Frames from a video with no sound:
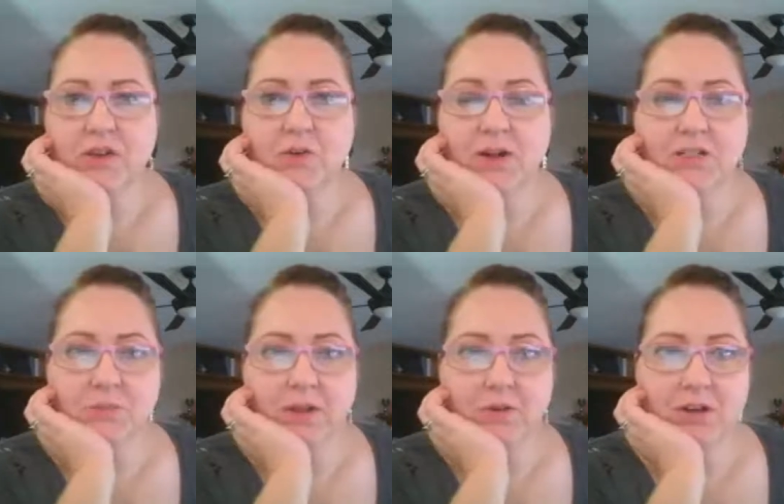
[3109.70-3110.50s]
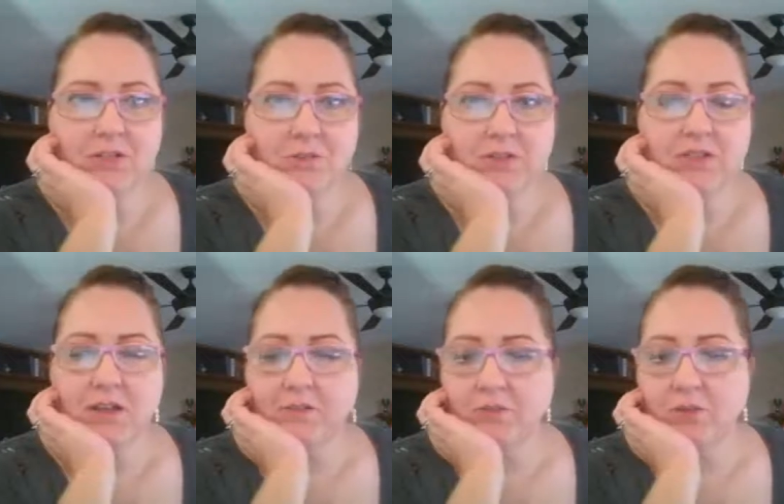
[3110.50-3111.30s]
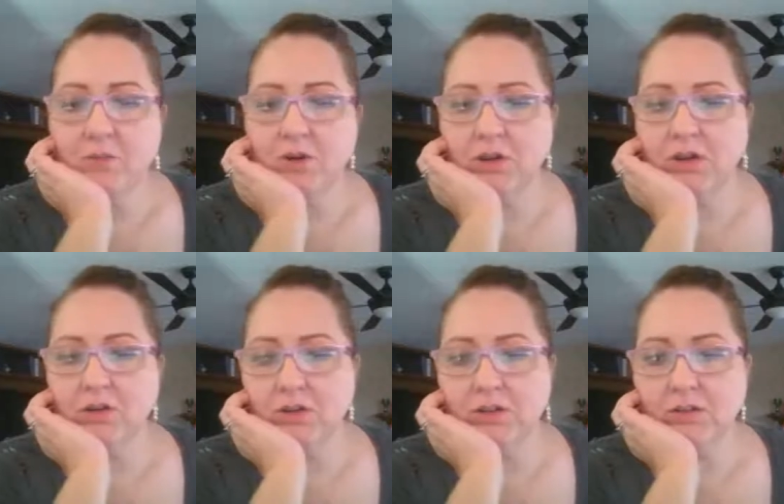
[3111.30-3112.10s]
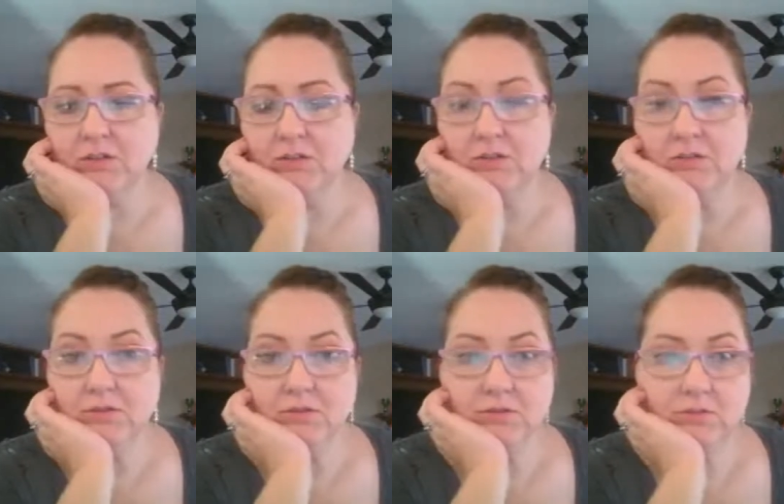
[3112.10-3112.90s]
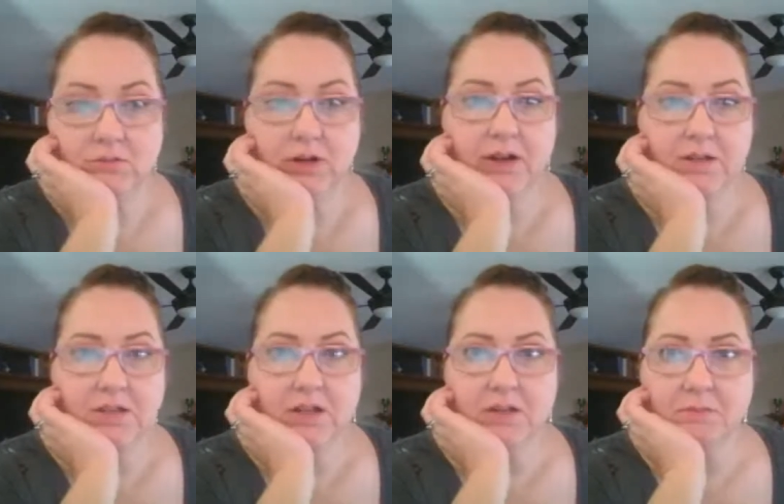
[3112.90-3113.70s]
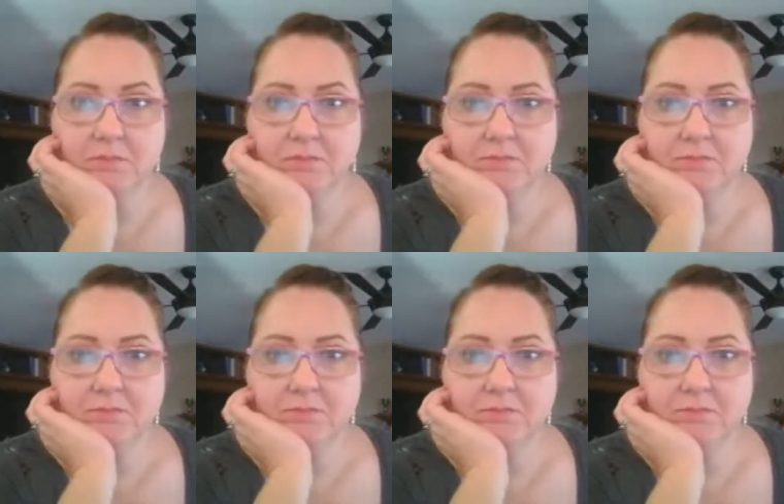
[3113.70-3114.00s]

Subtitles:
going question by question. We still have a few more to go, and we're out of time.